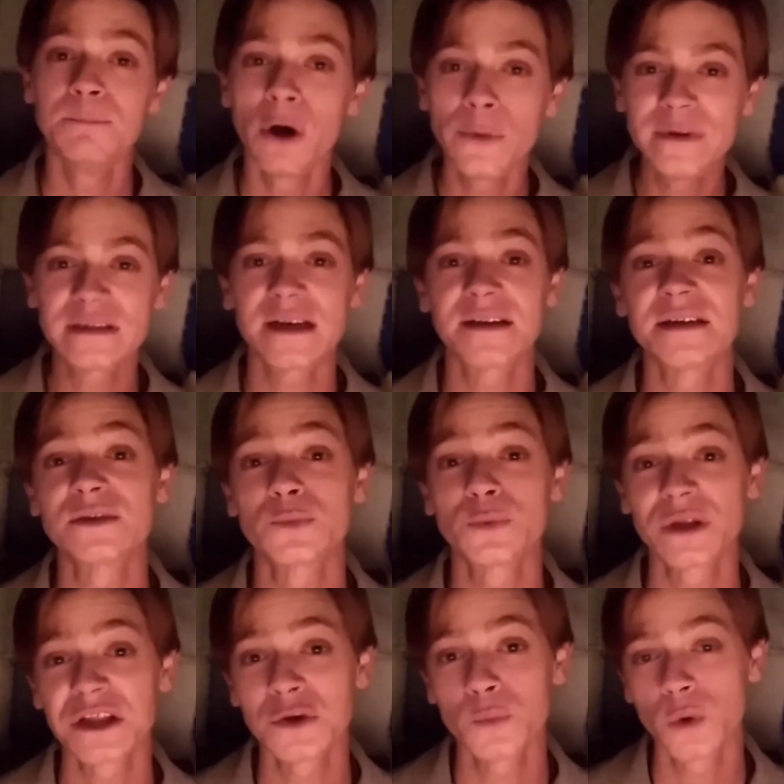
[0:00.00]
moments like this
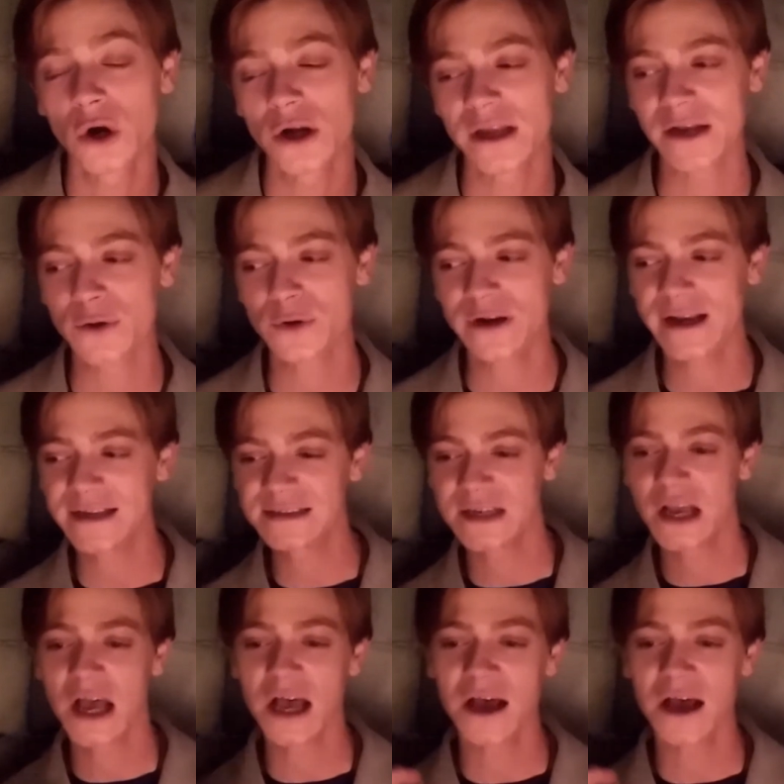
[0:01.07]
really work. It creates,